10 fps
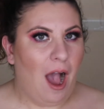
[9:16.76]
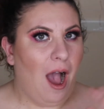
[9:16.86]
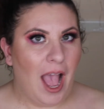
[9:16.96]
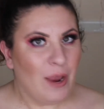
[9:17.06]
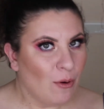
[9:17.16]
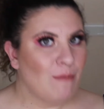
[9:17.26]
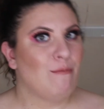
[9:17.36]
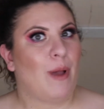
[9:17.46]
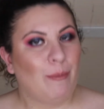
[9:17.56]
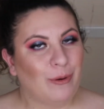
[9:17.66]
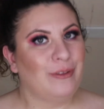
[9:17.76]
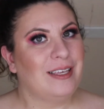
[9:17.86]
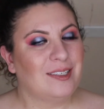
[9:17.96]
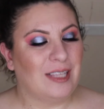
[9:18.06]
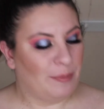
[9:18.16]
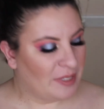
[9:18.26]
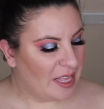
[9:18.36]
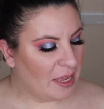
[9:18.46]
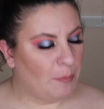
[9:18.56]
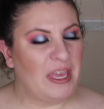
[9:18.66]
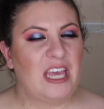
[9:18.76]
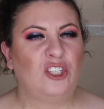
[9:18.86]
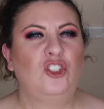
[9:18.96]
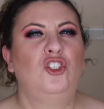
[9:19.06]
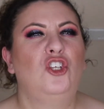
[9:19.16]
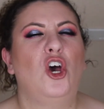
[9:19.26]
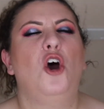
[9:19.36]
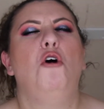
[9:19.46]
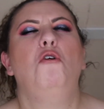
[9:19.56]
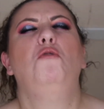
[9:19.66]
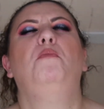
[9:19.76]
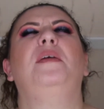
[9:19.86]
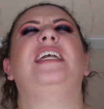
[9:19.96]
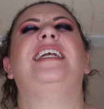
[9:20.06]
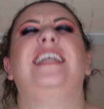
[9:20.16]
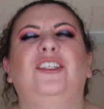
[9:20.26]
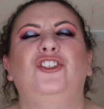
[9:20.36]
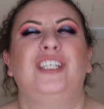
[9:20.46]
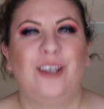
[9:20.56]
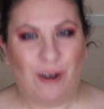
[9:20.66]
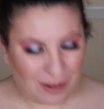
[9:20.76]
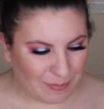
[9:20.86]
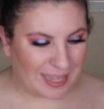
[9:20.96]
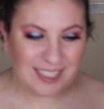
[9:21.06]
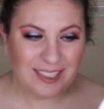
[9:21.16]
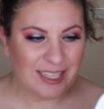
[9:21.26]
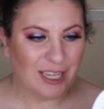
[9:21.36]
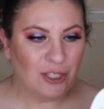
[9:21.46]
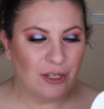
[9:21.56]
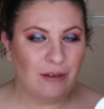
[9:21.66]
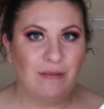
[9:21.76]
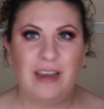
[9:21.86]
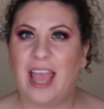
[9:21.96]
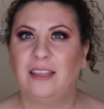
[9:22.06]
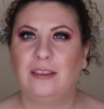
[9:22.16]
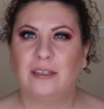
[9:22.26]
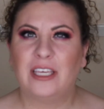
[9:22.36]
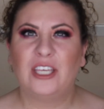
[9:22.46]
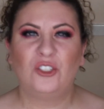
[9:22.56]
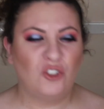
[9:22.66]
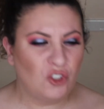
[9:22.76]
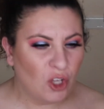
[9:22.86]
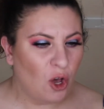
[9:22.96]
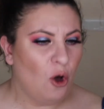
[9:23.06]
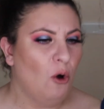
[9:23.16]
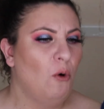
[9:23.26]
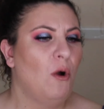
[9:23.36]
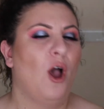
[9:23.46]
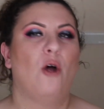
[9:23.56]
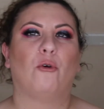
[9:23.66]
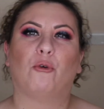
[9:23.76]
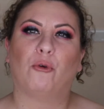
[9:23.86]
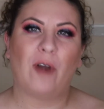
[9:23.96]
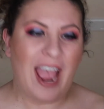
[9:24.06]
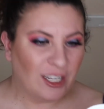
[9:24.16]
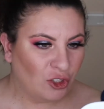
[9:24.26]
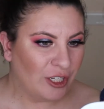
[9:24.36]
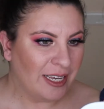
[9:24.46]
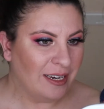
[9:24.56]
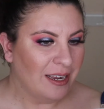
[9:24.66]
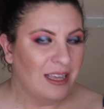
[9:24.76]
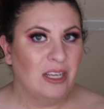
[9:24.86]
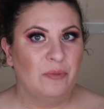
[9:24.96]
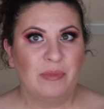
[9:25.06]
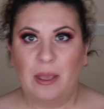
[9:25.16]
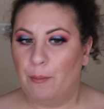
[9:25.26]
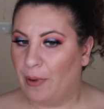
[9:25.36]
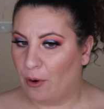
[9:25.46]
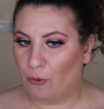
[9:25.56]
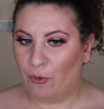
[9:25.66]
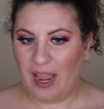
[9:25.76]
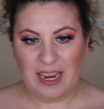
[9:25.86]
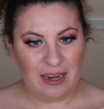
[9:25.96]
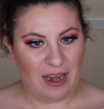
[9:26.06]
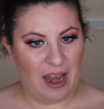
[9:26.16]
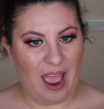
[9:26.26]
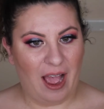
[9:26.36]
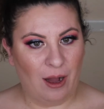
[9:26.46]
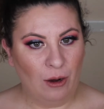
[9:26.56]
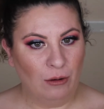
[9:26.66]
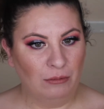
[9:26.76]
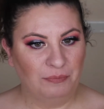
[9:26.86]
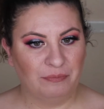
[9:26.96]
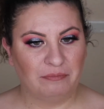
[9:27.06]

I remember this lipstick being so peachy on my skin tone and looking so ratchet, but right now,